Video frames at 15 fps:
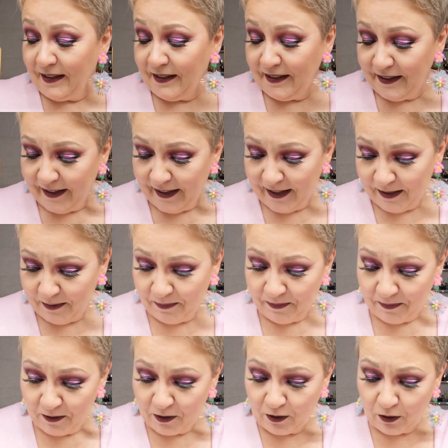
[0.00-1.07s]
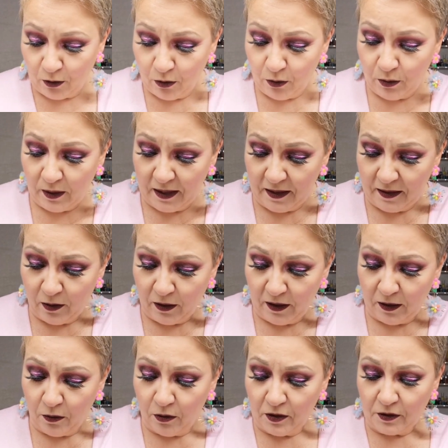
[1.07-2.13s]
Yeah, so, and
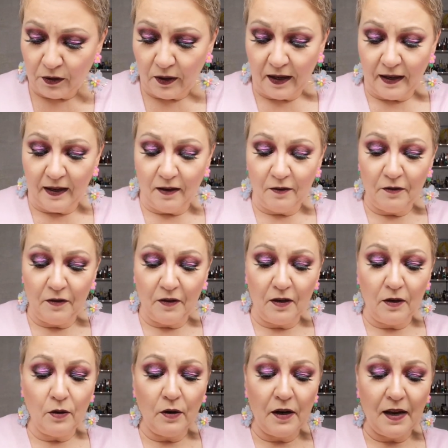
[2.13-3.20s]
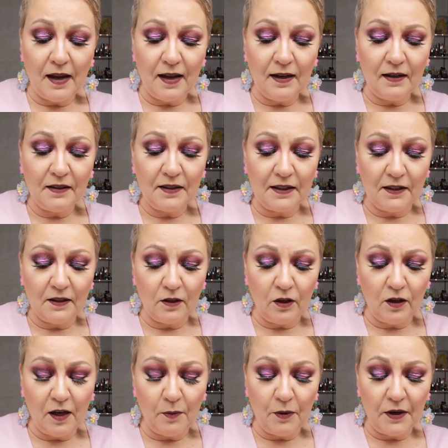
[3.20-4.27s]
I also have L'Oreal did a
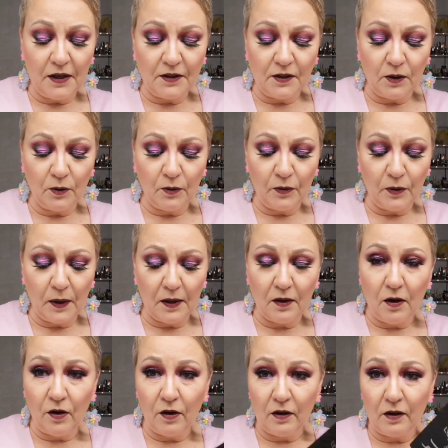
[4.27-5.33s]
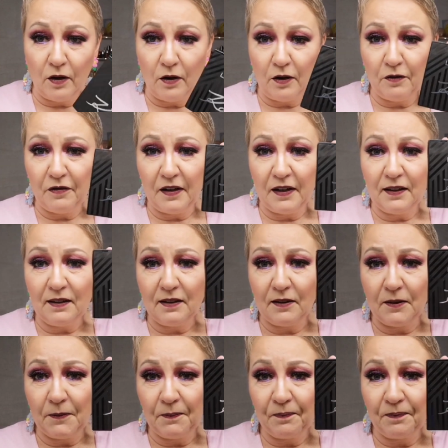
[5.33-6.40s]
collaboration with Karl
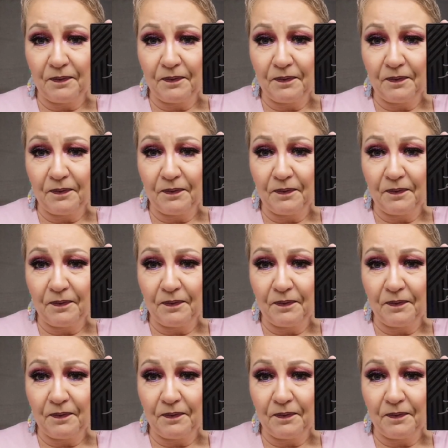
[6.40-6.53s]
Lagerfeld,